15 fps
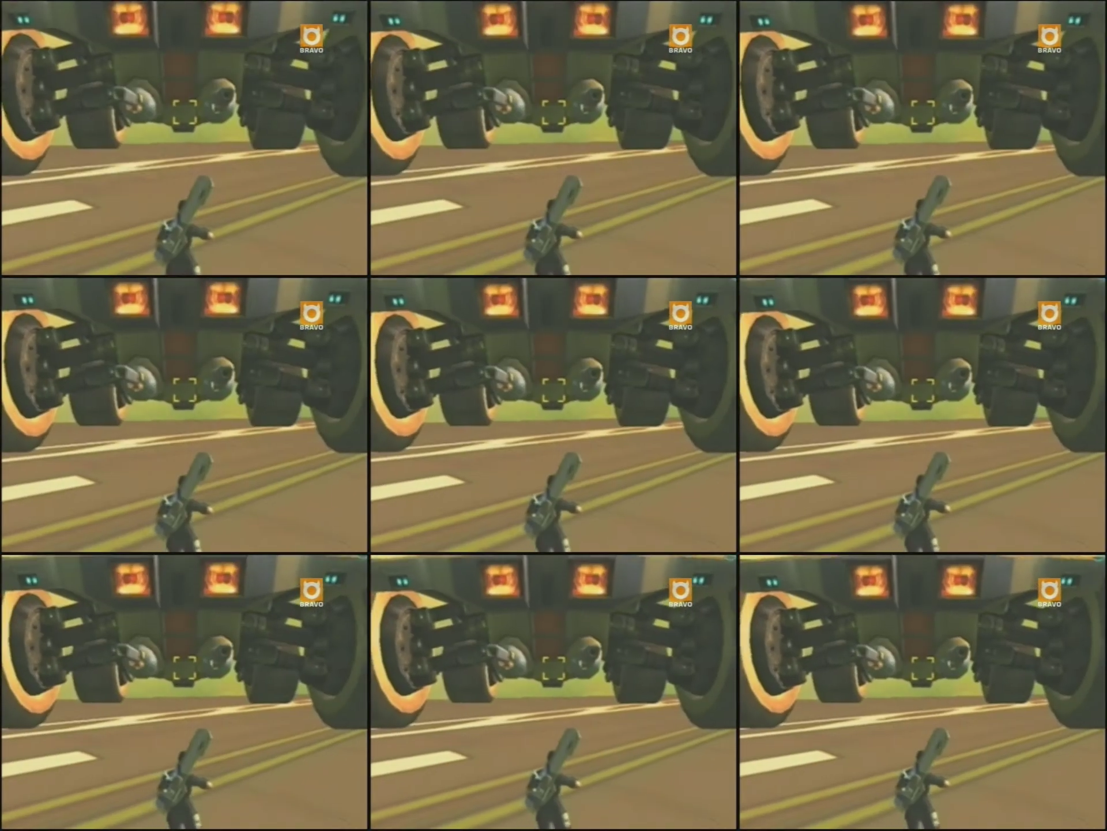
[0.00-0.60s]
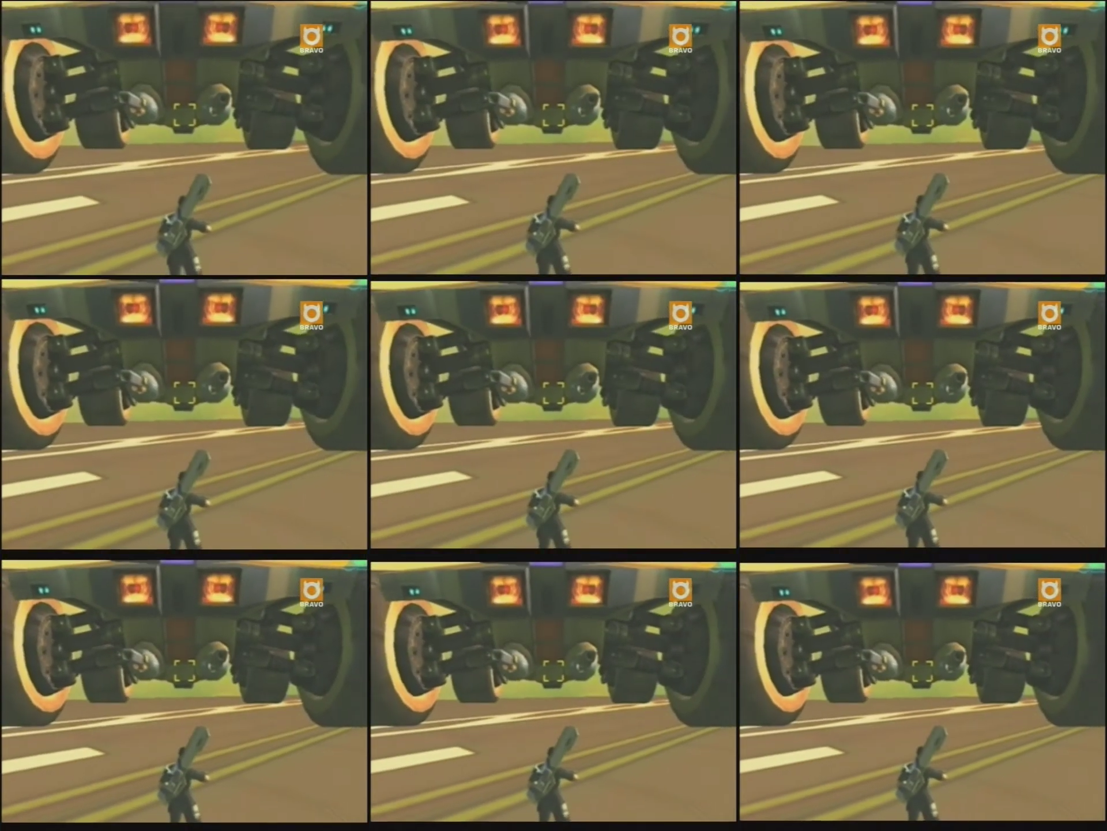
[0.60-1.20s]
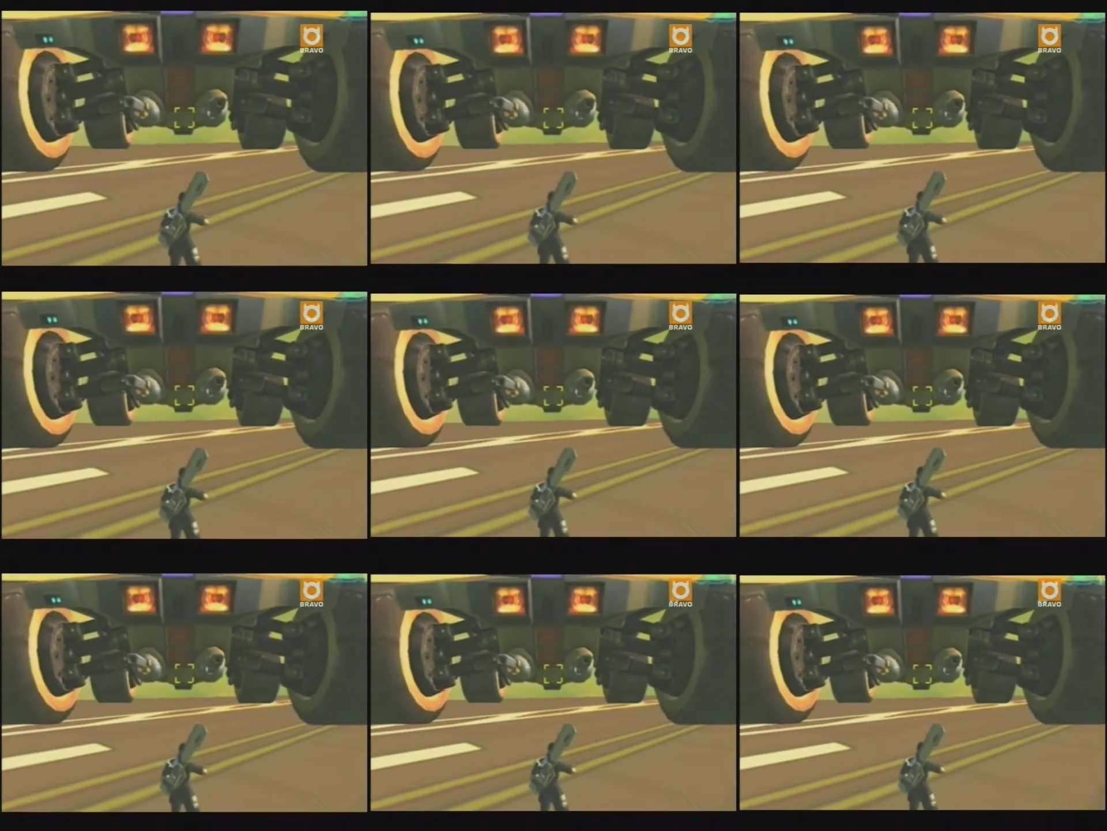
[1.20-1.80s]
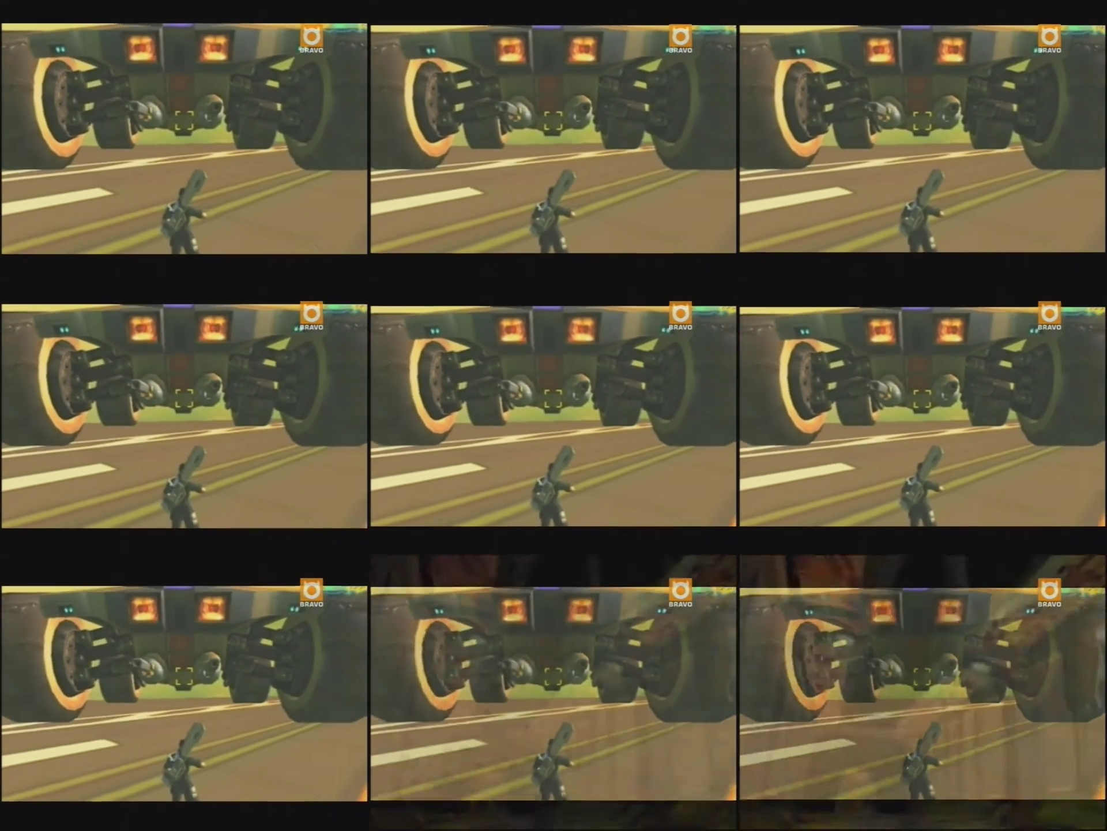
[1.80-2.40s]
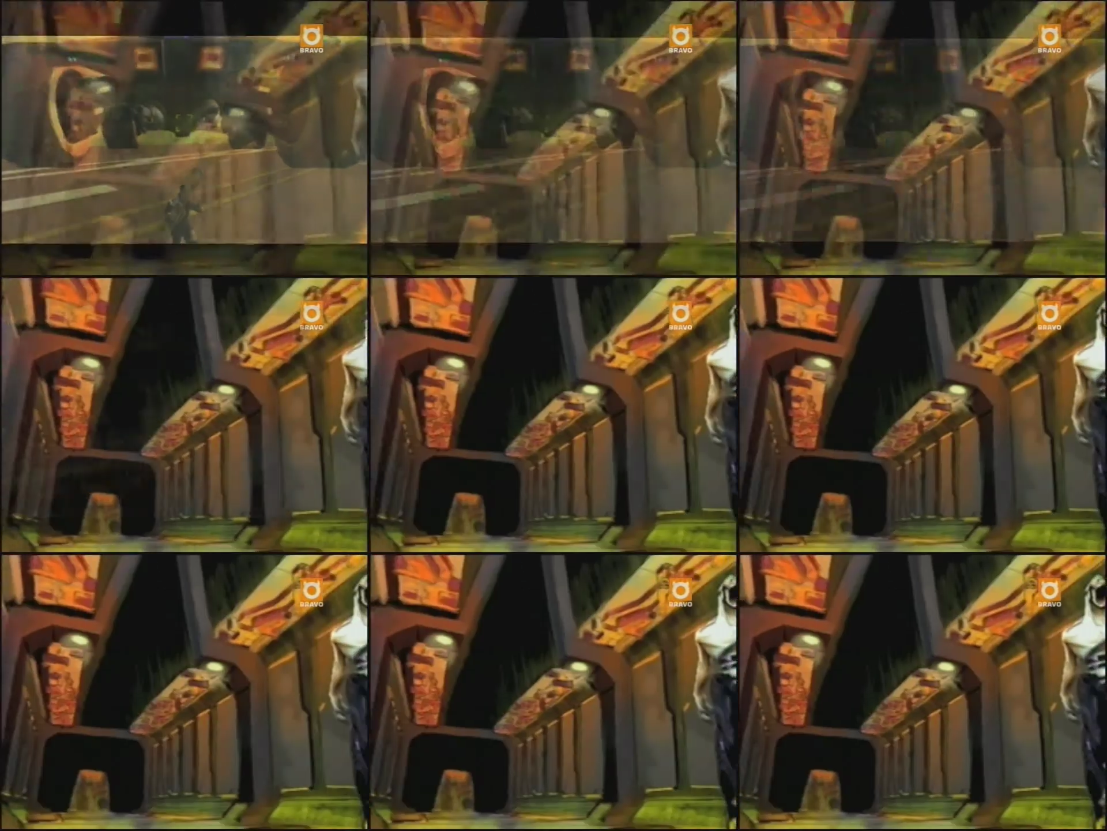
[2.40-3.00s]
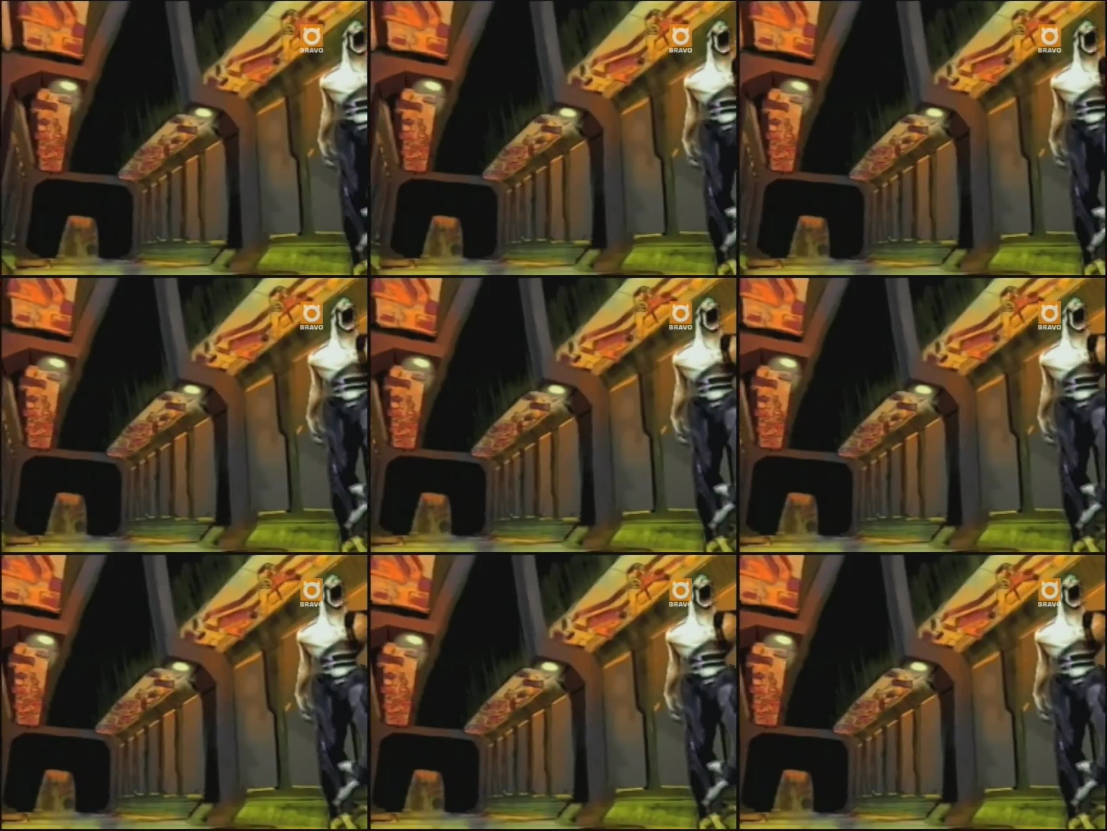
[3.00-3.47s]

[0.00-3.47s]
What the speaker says: [unreadable: no face in view]